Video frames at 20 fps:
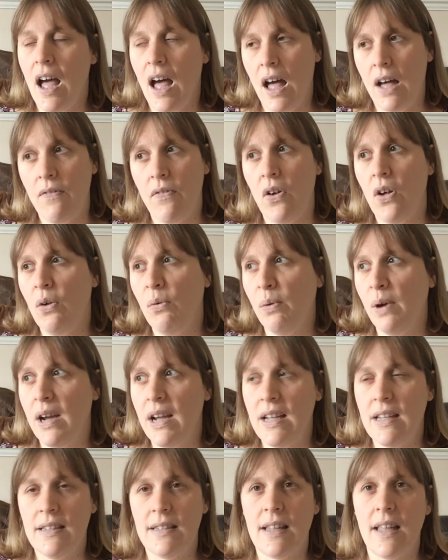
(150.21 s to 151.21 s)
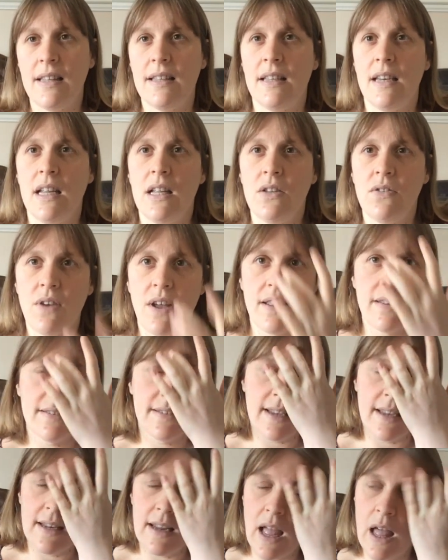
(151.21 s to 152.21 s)
I've always had an
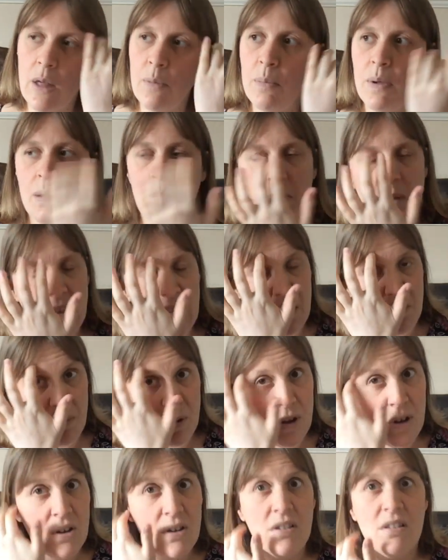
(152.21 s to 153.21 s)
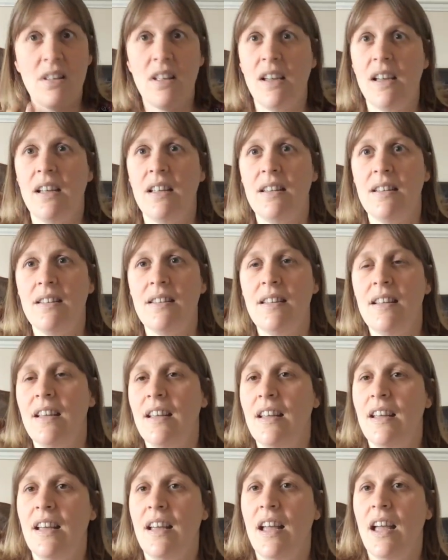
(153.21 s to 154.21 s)
interest in helping people, and
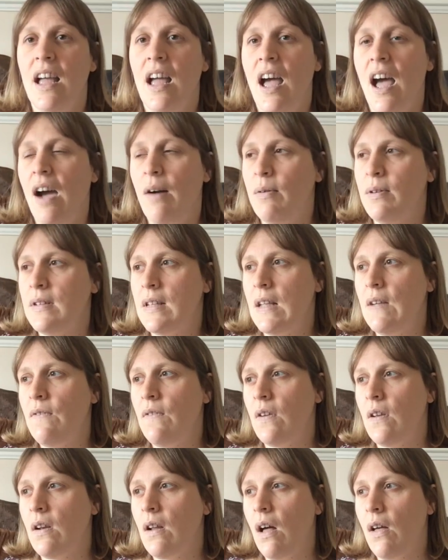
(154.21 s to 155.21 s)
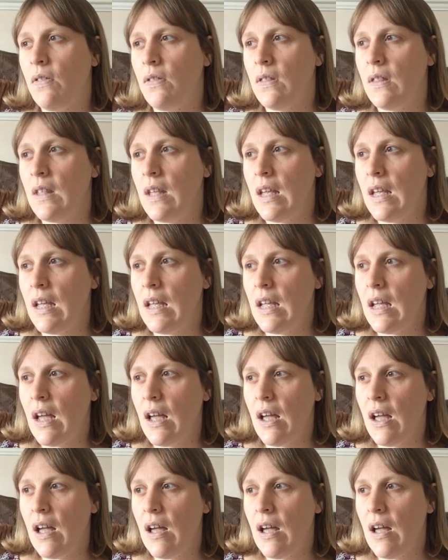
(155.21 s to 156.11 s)
I was even on the